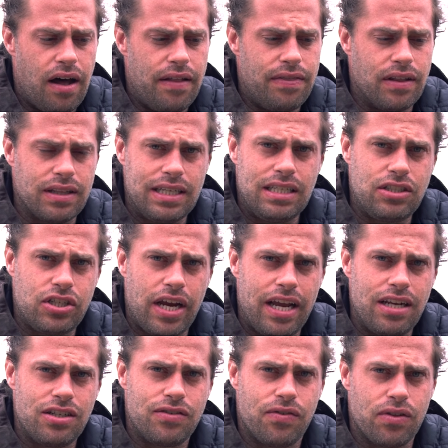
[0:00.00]
The least
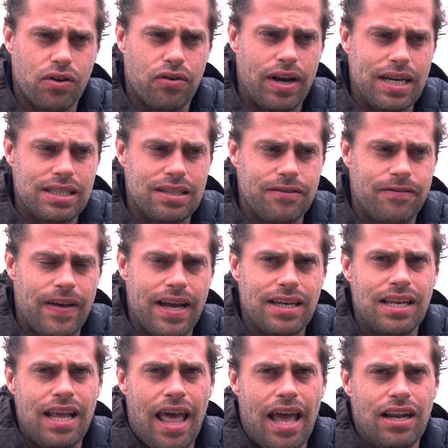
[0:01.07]
change for the greatest
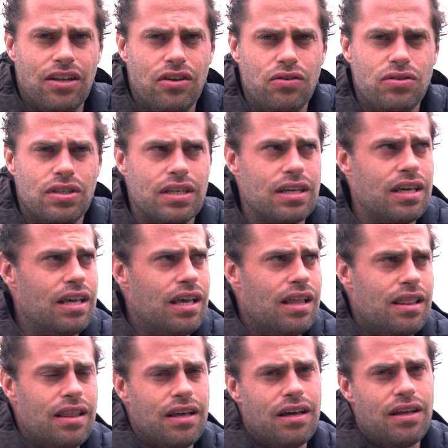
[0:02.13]
effect, and using
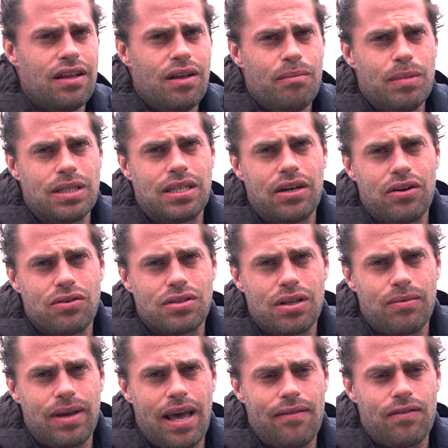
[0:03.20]
the materials
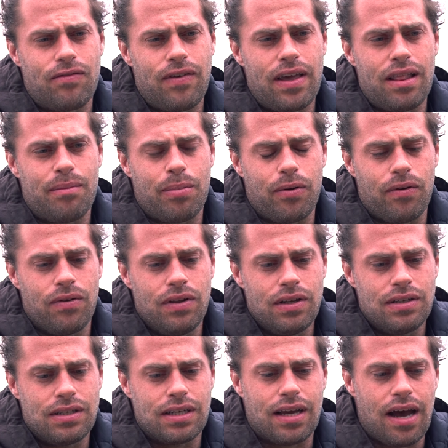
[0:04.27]
that we have available
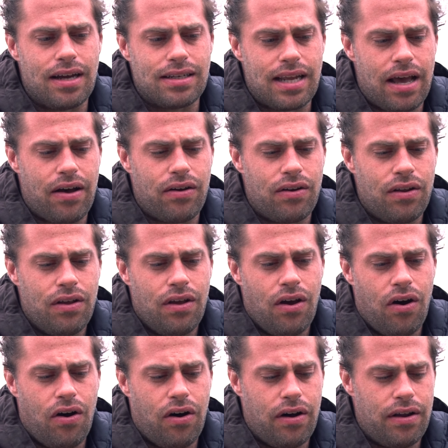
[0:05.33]
to cut down
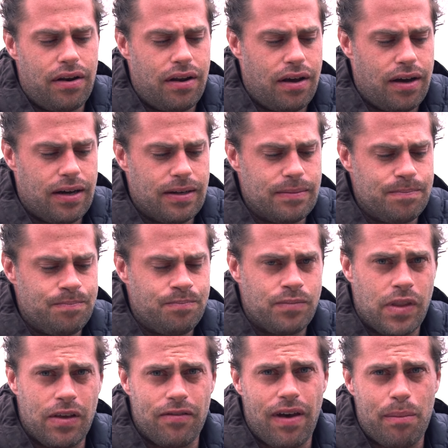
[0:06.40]
on
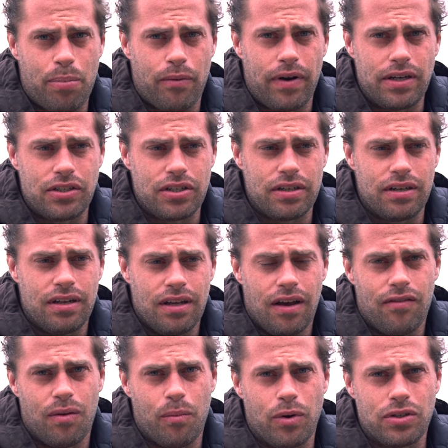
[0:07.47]
the evaporation
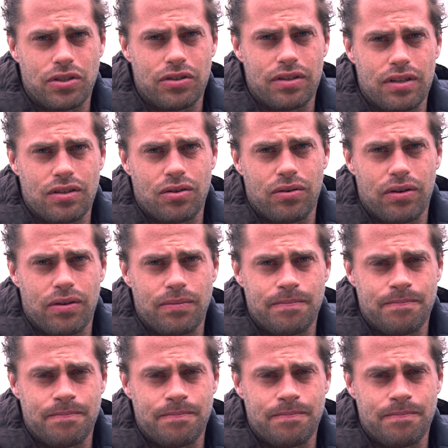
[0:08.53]
of the moisture in the soil.